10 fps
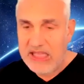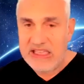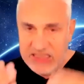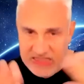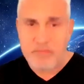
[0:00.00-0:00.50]

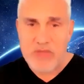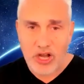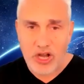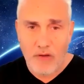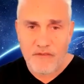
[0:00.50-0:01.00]
Give me an
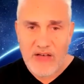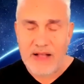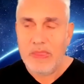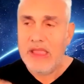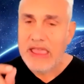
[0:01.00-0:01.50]
offer,
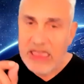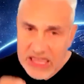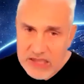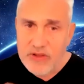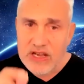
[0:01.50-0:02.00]

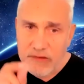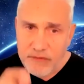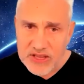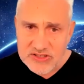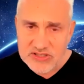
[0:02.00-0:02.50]
even if
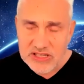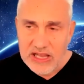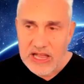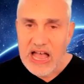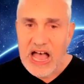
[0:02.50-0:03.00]
it's
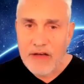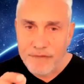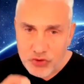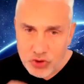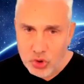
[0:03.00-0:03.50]
a
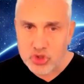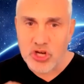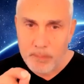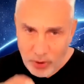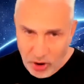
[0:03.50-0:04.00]
future
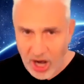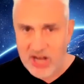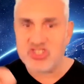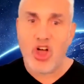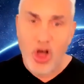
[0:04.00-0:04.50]

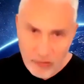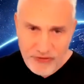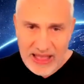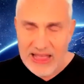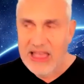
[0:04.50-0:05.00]
price
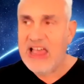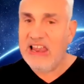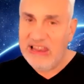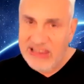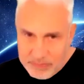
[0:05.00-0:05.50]
offer.
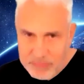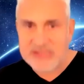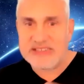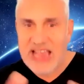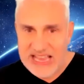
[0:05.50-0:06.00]
Let me
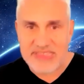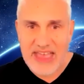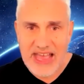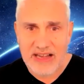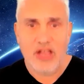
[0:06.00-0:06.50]
take
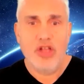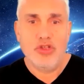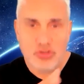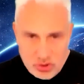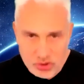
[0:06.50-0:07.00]
that
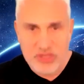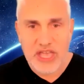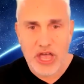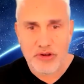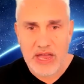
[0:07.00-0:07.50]
to the
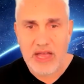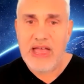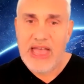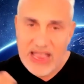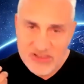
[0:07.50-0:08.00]
owner
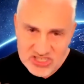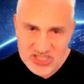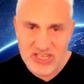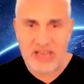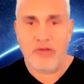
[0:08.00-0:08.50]
and
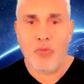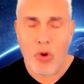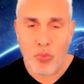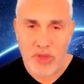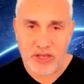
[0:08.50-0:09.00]
see what
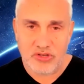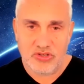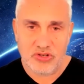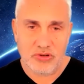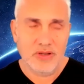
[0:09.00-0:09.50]
we can
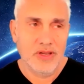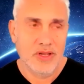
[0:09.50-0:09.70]
do.